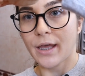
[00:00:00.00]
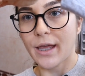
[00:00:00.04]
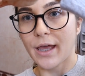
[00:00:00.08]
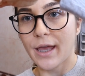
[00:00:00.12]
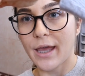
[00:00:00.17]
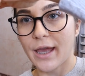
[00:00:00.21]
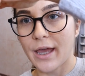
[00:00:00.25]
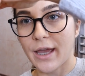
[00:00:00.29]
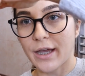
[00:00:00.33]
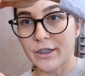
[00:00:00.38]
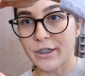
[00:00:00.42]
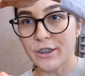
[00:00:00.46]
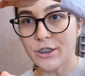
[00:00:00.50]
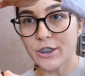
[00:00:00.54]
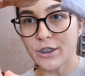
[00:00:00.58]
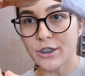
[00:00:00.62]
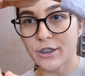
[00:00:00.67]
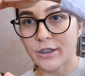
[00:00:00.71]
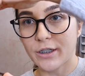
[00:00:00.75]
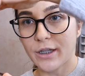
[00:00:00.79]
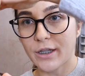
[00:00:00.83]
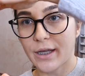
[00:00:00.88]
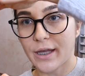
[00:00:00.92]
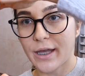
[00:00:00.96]

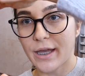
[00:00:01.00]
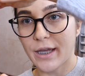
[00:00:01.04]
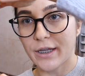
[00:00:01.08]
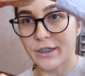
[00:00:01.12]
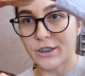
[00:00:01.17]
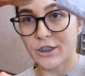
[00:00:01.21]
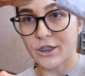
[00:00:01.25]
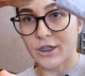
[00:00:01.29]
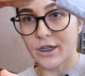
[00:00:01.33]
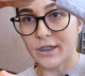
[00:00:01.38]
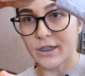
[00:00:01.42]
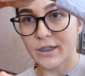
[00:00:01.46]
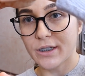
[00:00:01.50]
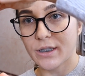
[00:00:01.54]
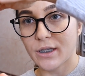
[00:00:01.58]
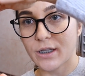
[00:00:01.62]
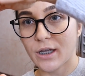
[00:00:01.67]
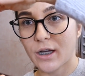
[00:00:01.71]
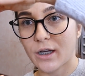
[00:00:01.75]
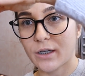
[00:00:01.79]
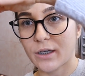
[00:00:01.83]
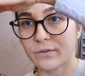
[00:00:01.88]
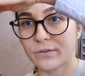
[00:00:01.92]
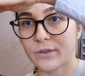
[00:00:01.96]
the edges
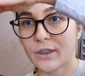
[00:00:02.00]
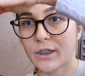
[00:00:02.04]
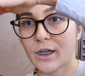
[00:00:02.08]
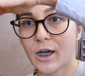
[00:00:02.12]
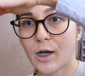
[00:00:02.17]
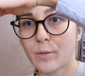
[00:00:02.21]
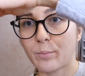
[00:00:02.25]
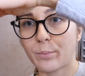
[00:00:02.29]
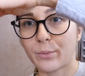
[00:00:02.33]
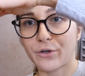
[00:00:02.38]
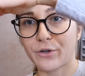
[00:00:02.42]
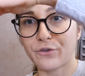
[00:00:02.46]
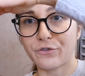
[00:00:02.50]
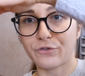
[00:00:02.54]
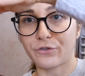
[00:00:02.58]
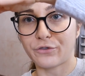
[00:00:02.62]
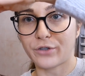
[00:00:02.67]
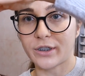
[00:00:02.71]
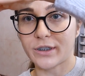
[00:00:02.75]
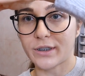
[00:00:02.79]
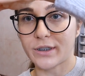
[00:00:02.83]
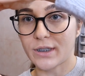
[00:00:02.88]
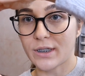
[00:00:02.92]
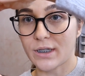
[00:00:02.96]
of the upper
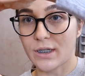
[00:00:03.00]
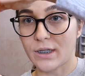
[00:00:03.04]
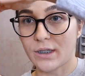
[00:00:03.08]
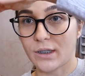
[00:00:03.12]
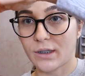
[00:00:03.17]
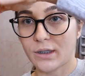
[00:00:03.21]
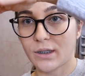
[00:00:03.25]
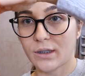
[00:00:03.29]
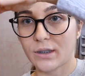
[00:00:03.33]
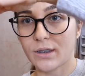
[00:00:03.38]
front teeth.